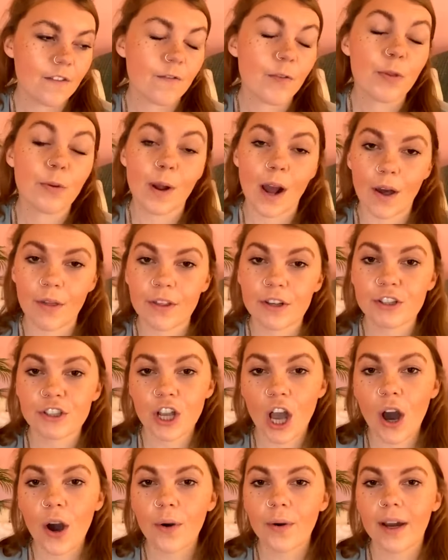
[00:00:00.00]
throughout the
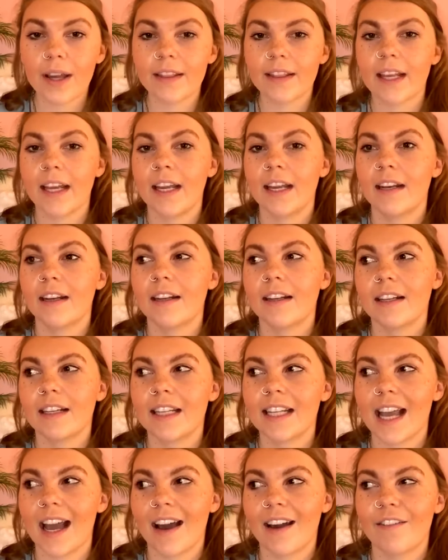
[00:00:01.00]
show. And then,
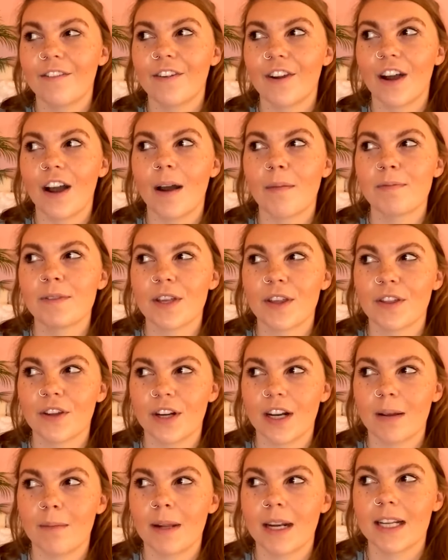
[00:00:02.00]
yeah, for up to
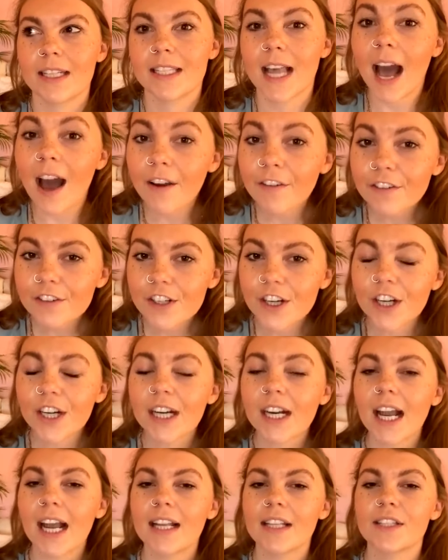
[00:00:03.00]
30 minutes
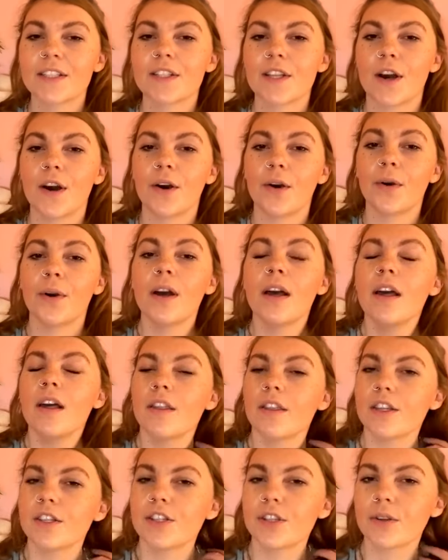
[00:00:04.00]
after. And so
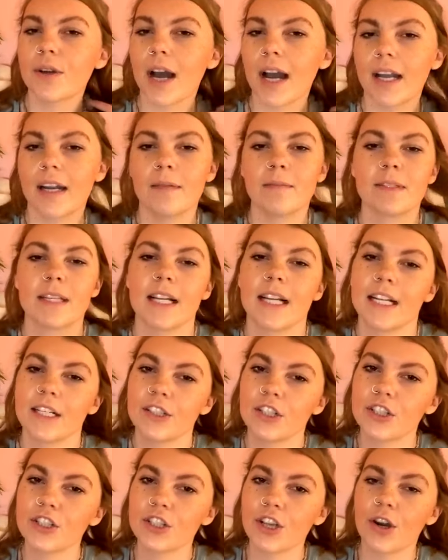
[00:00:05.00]
the two items that I
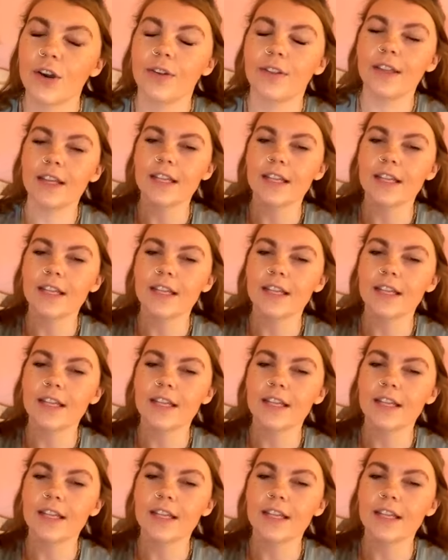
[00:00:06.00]
just showed